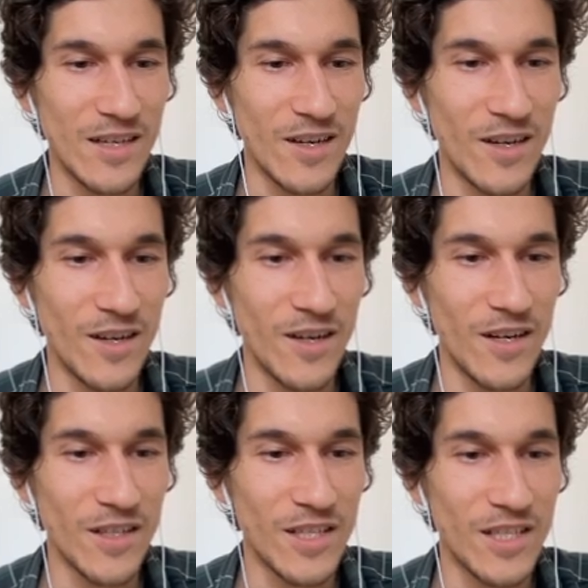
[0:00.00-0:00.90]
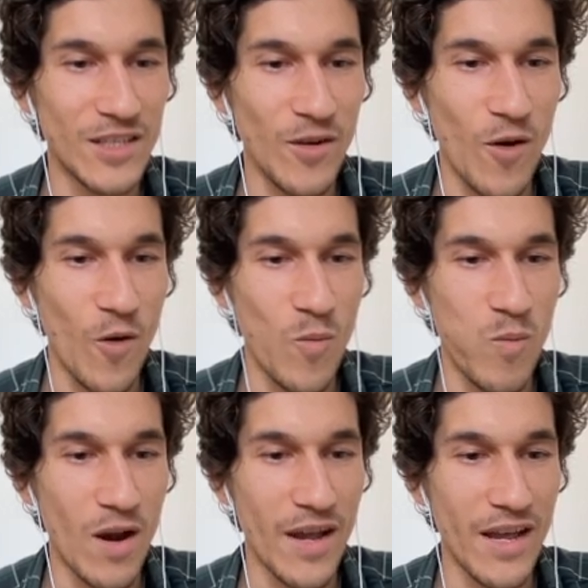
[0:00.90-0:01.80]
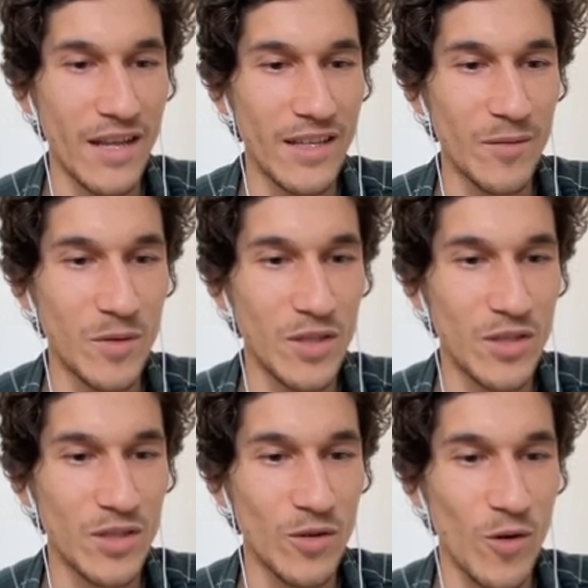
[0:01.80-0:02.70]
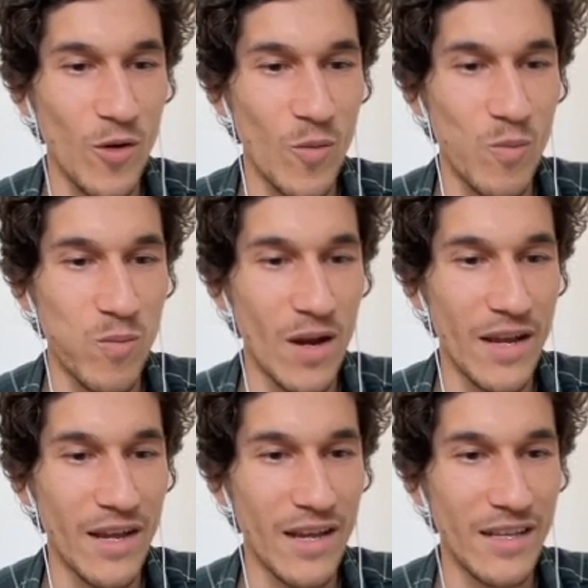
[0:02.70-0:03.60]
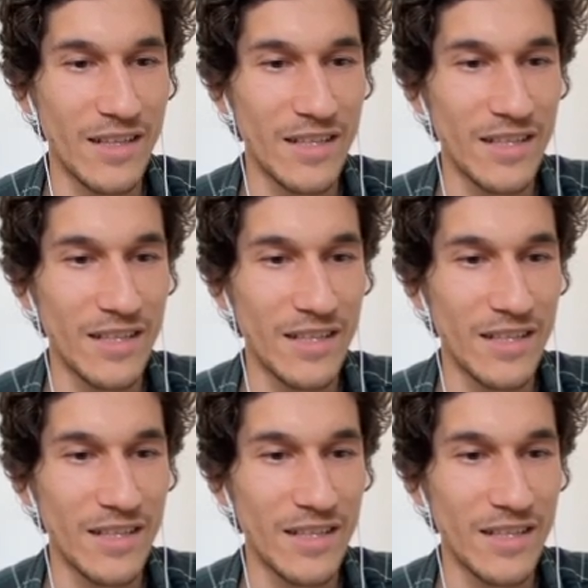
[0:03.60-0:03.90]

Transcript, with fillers: Oh, so bad, I'm so bad.